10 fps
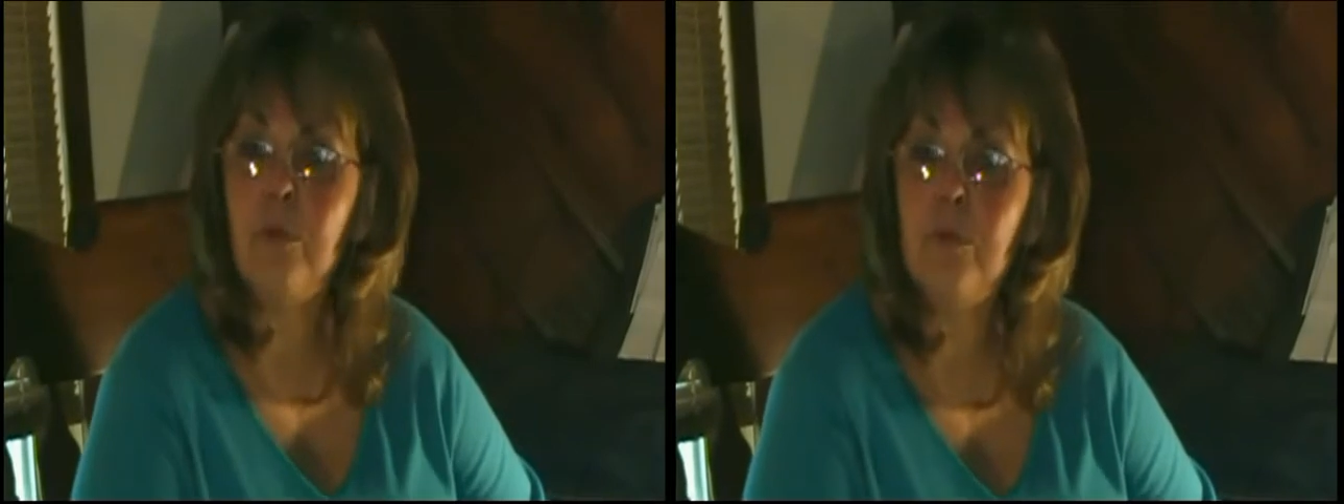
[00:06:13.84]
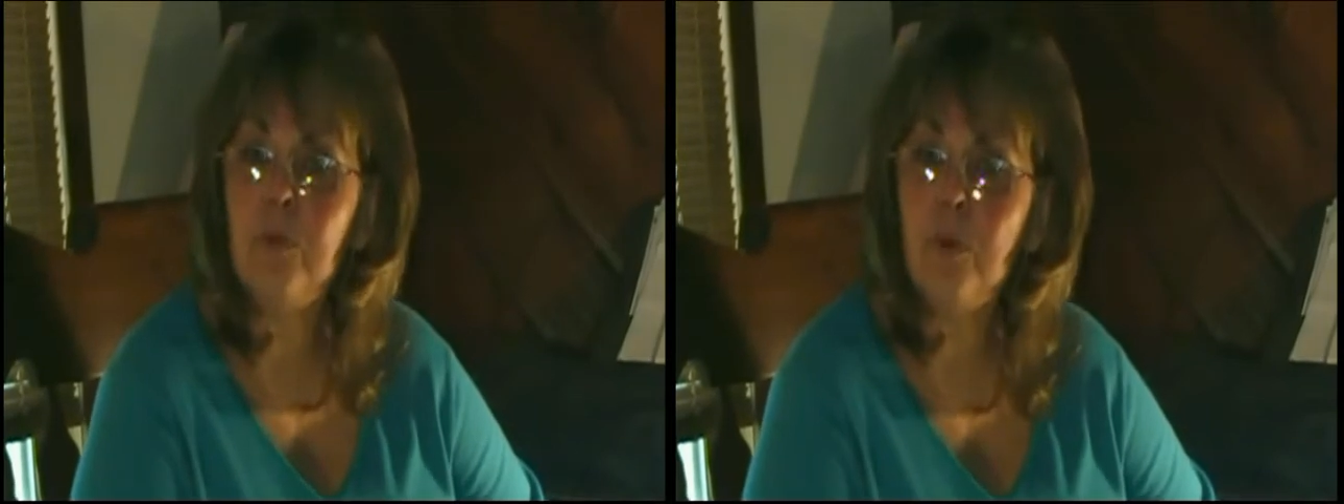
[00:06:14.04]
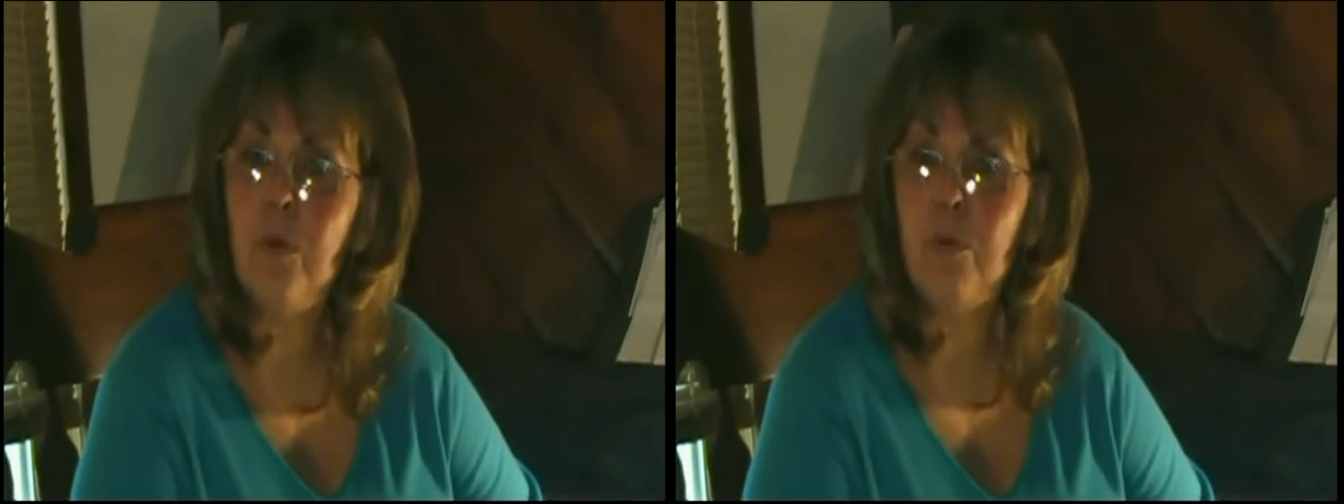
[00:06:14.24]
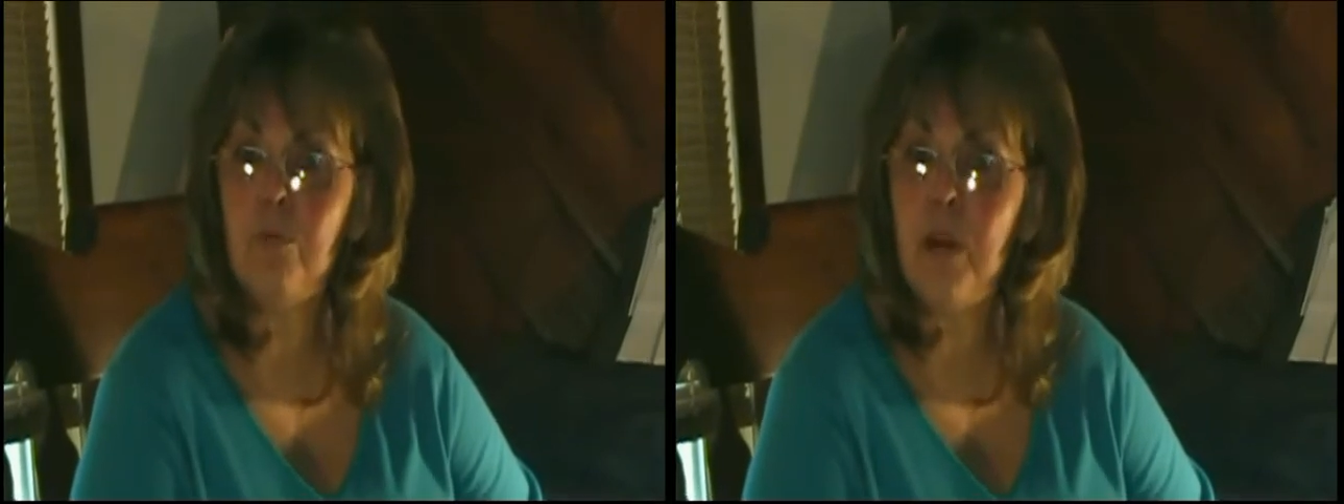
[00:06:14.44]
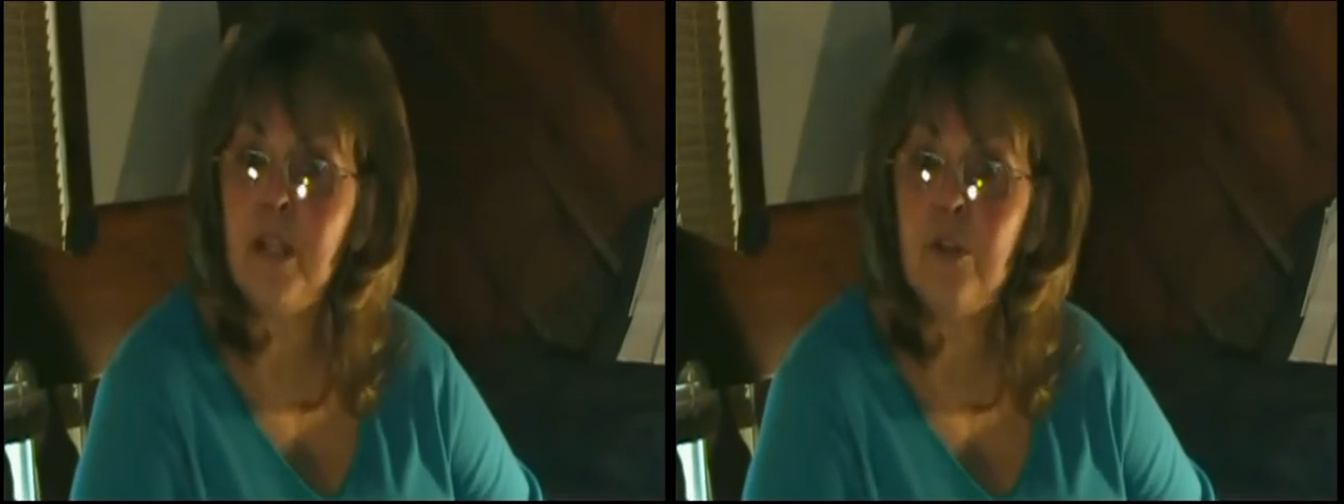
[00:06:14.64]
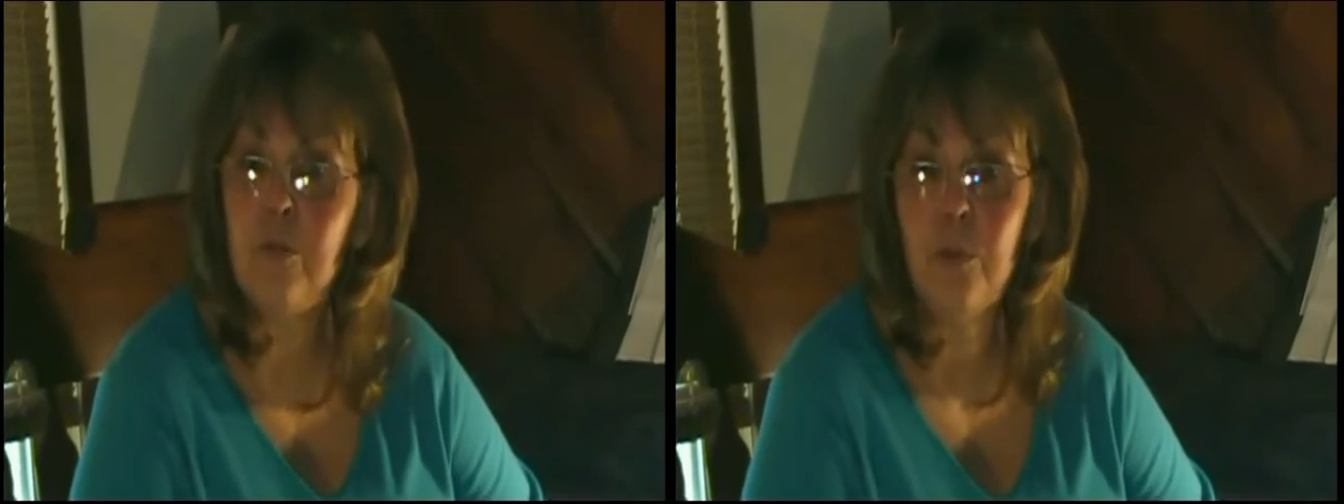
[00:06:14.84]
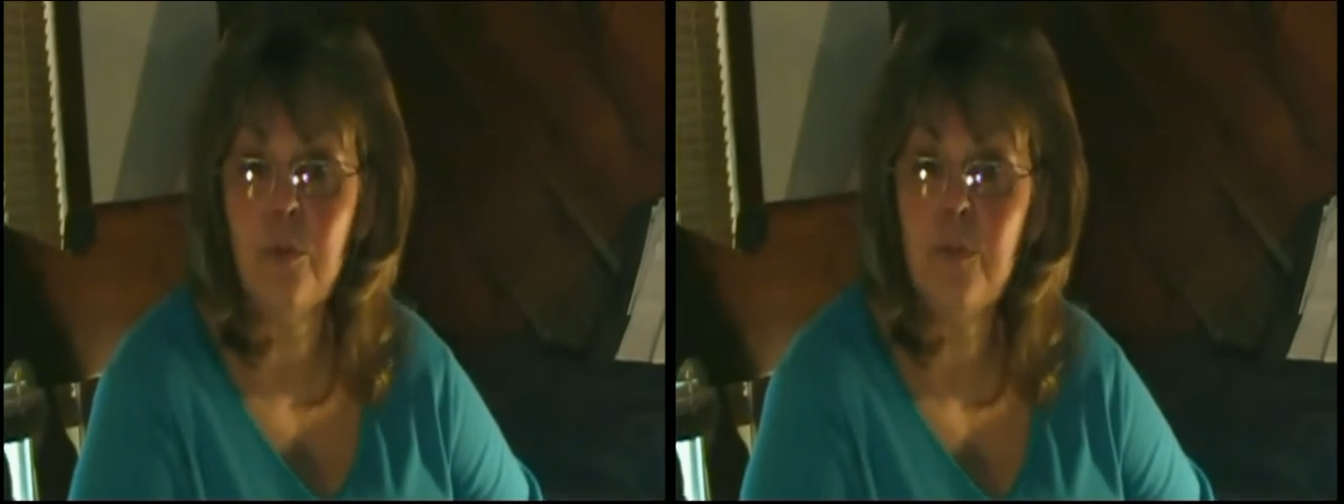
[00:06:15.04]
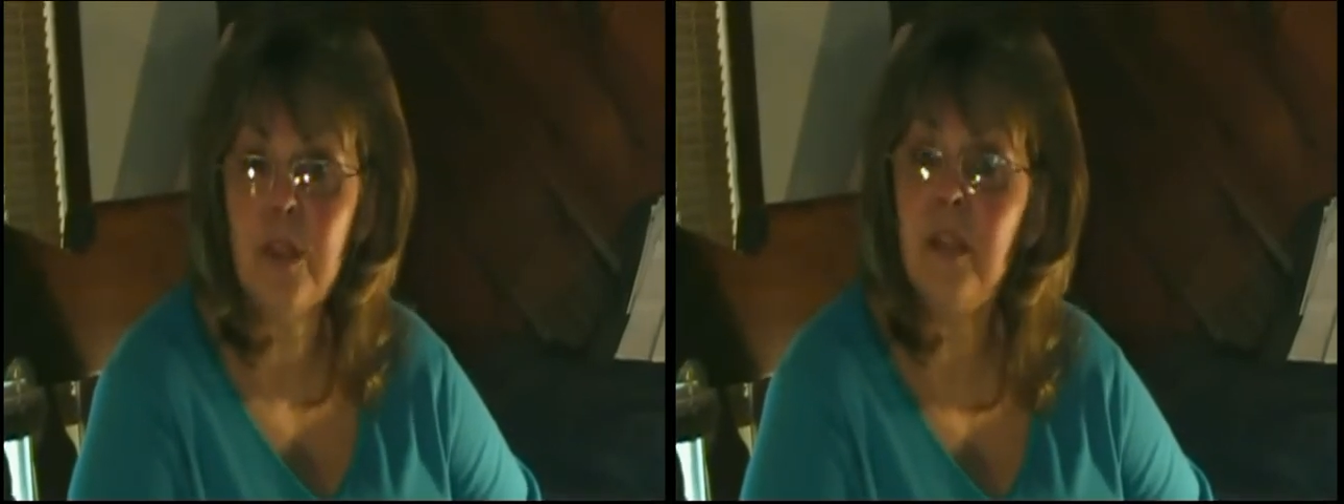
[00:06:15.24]
rooms or
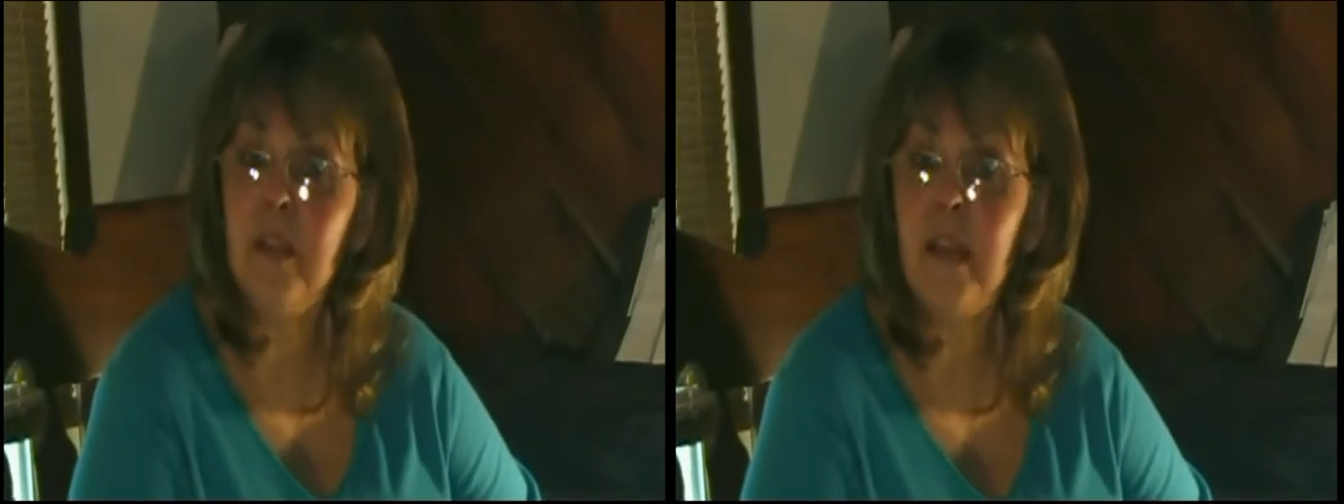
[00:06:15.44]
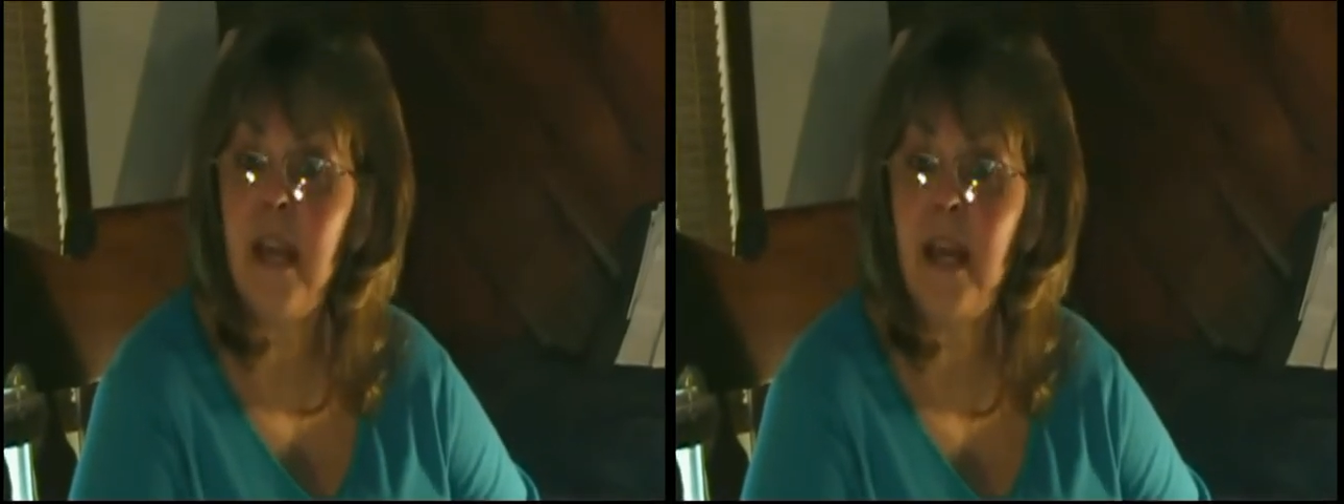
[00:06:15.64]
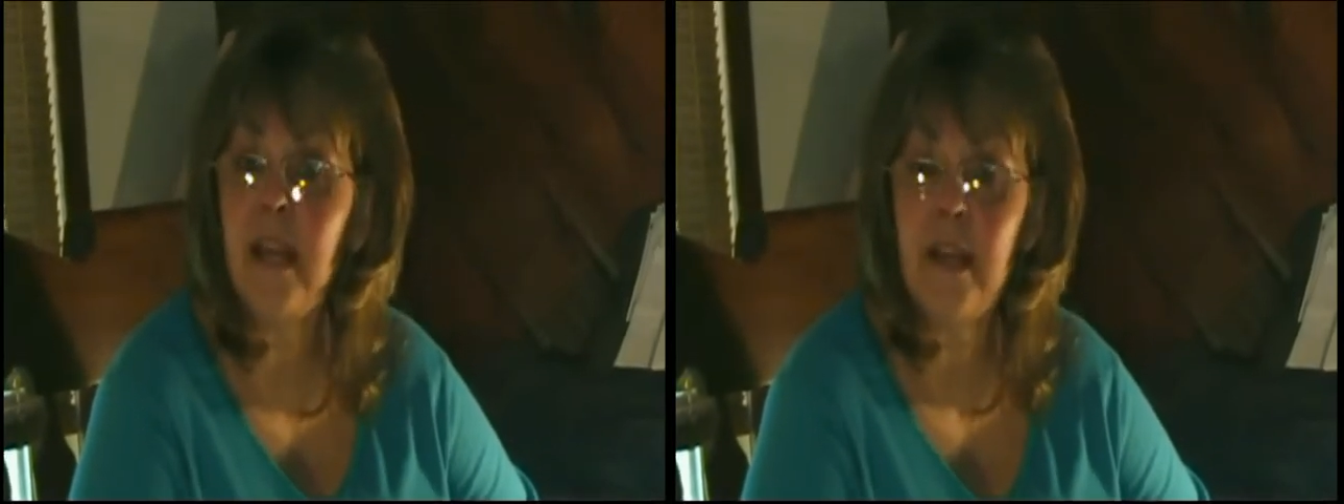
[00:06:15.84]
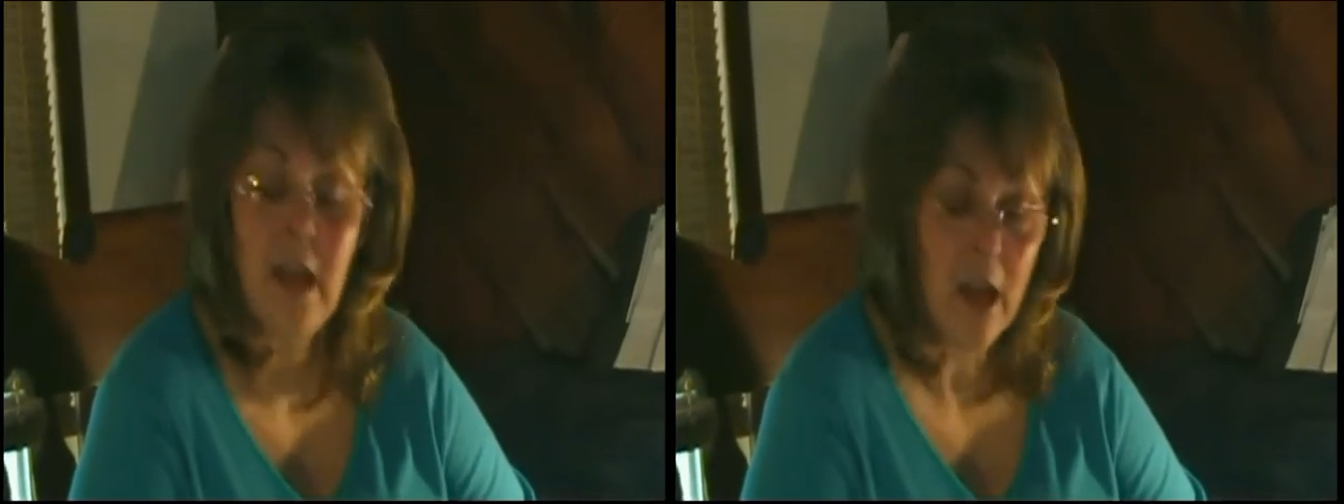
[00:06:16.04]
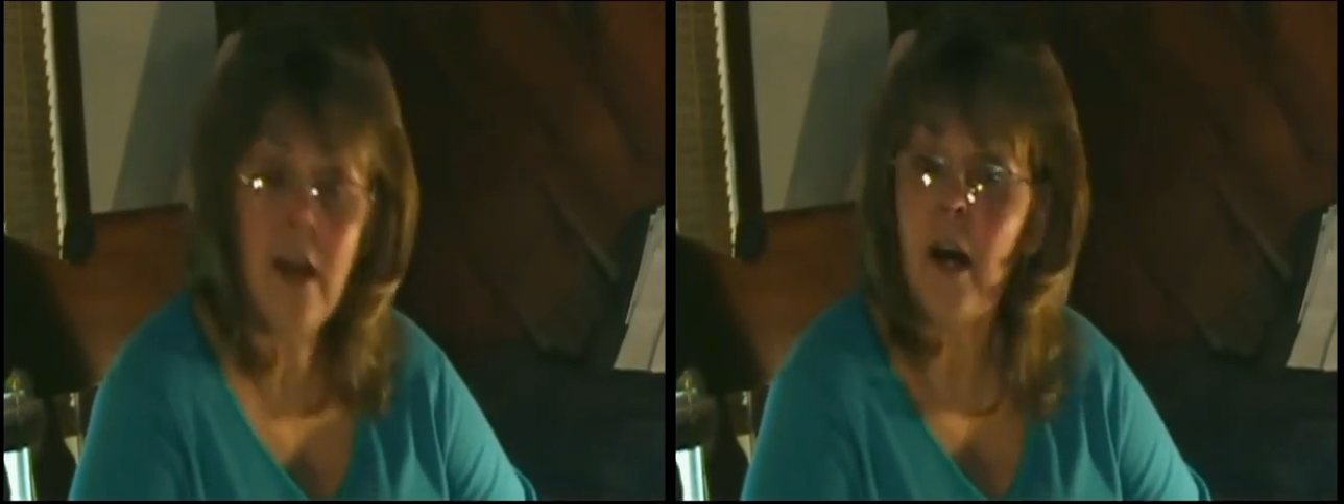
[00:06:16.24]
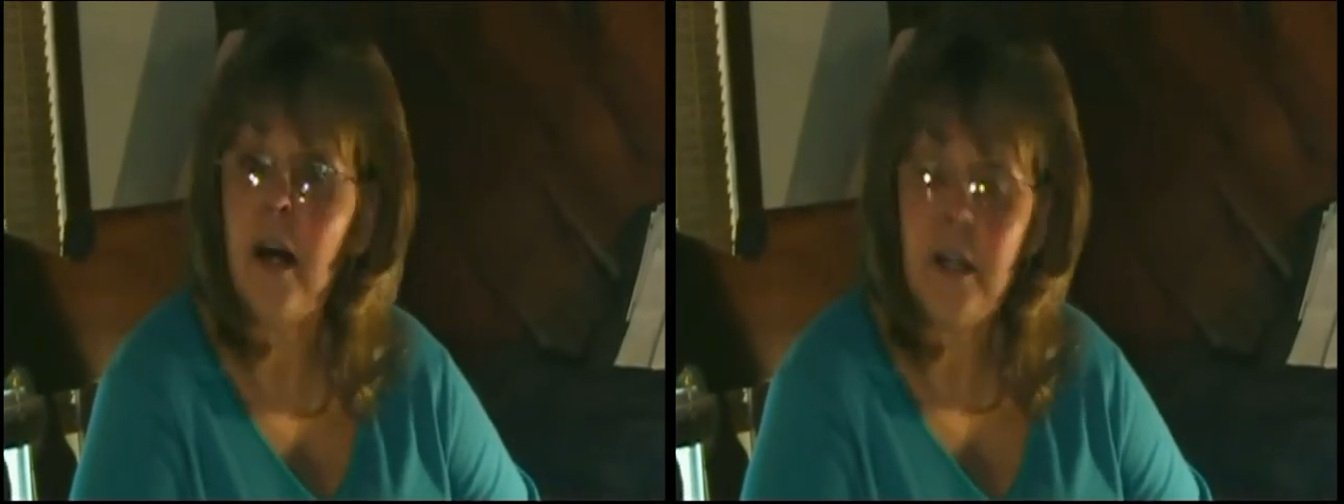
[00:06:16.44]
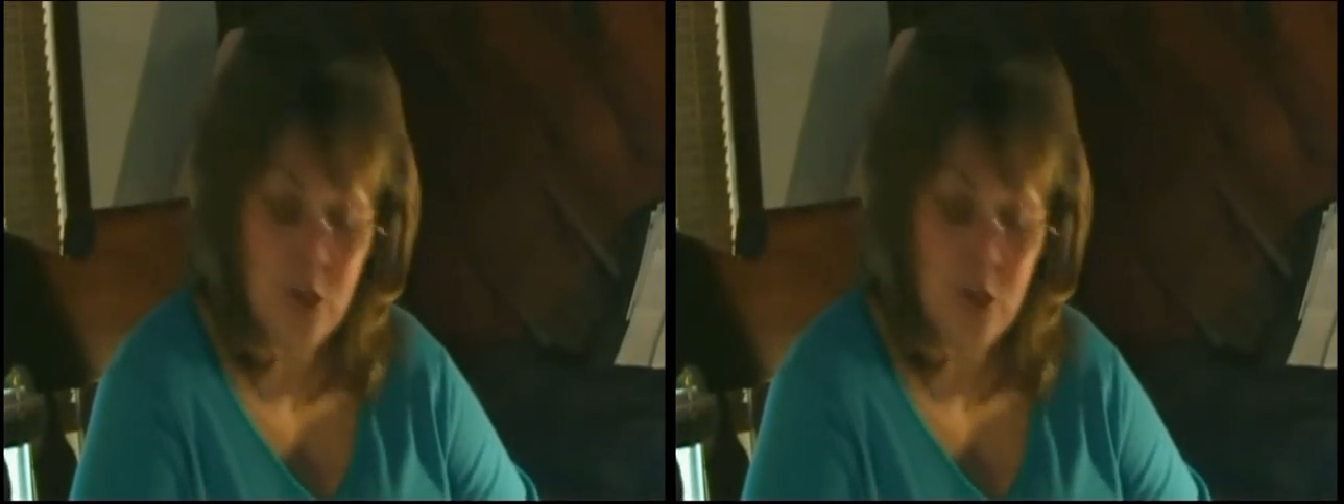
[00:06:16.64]
restrooms indicating uh,